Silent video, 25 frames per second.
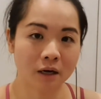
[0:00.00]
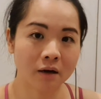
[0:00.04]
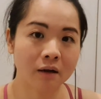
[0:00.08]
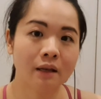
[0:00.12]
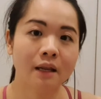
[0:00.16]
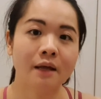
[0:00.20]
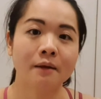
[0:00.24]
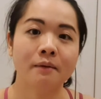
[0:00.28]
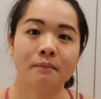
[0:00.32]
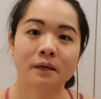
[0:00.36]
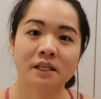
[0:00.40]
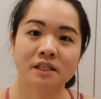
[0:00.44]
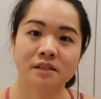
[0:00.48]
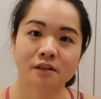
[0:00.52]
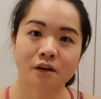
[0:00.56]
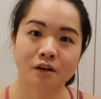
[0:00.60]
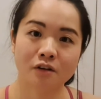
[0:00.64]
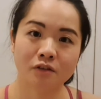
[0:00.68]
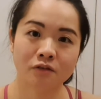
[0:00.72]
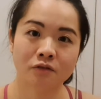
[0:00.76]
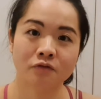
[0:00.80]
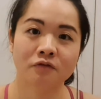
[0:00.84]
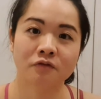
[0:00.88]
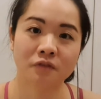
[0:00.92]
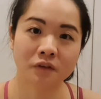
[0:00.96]
I let
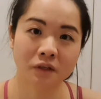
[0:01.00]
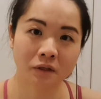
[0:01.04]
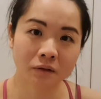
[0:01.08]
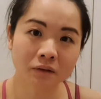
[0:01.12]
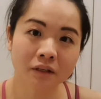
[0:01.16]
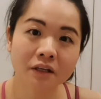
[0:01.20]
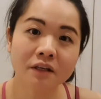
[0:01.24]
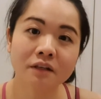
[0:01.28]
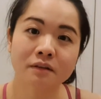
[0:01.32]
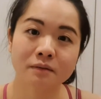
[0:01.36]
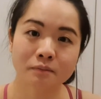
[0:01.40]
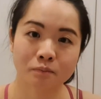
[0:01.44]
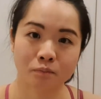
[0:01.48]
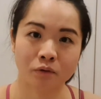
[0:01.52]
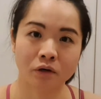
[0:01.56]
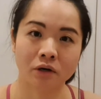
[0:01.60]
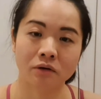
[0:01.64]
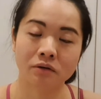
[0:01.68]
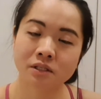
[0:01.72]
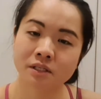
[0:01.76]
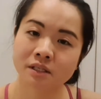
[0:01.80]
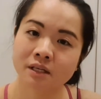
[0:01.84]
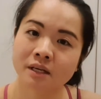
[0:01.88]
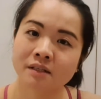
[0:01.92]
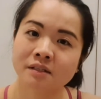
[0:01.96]
myself feel it,
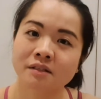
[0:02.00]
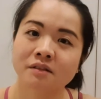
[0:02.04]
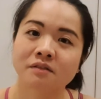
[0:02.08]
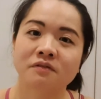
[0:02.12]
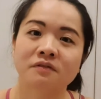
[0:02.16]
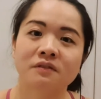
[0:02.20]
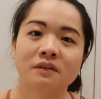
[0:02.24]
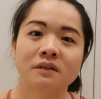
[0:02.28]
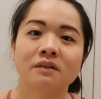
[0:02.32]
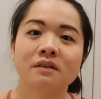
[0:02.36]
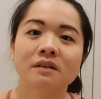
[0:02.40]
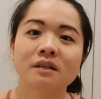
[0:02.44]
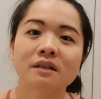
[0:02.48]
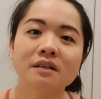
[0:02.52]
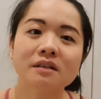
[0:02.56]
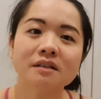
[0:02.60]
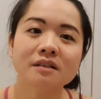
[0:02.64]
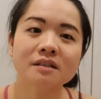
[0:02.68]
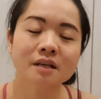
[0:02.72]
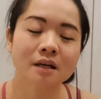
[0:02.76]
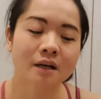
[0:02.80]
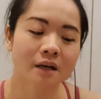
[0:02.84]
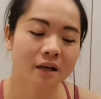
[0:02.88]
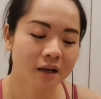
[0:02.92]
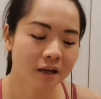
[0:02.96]
process the
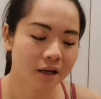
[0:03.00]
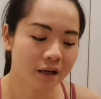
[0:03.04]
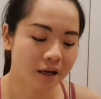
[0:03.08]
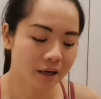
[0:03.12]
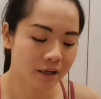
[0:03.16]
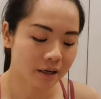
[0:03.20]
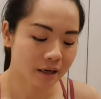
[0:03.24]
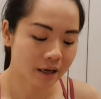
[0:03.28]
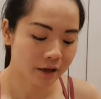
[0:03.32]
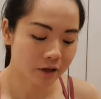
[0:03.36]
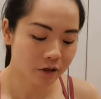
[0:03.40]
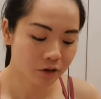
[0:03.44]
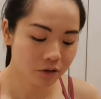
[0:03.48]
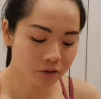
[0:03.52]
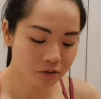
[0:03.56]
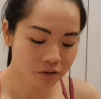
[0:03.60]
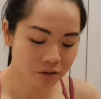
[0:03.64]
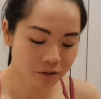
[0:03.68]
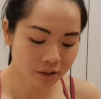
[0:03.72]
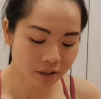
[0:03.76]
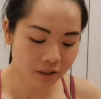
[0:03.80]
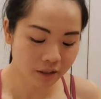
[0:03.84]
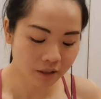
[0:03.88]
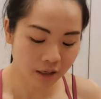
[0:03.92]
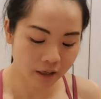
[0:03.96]
feelings, and I
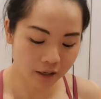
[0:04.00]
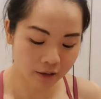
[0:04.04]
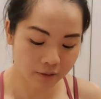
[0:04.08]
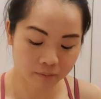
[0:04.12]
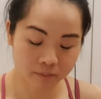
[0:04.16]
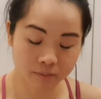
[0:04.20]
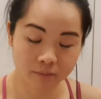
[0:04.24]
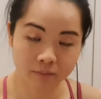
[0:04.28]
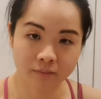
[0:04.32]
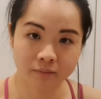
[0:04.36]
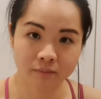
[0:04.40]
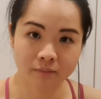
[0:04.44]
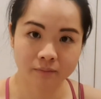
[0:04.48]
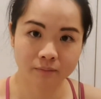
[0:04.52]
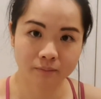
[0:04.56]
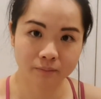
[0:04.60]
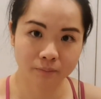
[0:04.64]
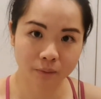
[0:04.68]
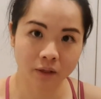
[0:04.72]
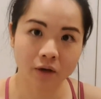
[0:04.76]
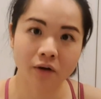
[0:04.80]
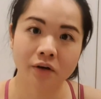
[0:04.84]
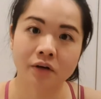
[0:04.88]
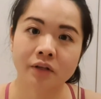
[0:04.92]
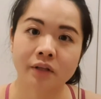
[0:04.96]
usually
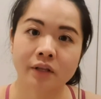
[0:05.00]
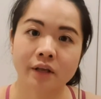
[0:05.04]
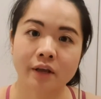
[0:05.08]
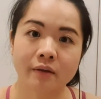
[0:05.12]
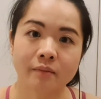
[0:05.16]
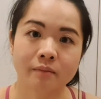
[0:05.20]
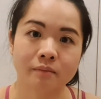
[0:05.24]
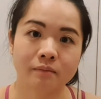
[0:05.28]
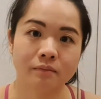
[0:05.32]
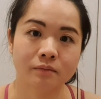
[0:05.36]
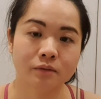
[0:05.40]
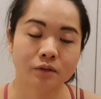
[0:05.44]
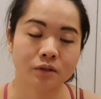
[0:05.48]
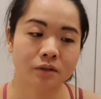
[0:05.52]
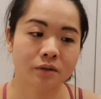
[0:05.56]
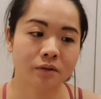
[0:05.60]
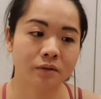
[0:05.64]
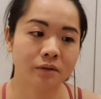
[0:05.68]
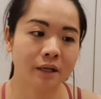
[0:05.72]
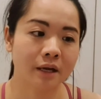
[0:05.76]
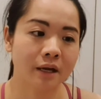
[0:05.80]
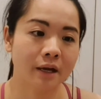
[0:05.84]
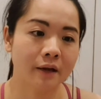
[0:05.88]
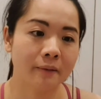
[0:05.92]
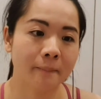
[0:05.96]
block them so
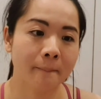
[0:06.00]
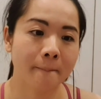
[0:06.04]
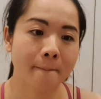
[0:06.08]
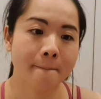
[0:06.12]
that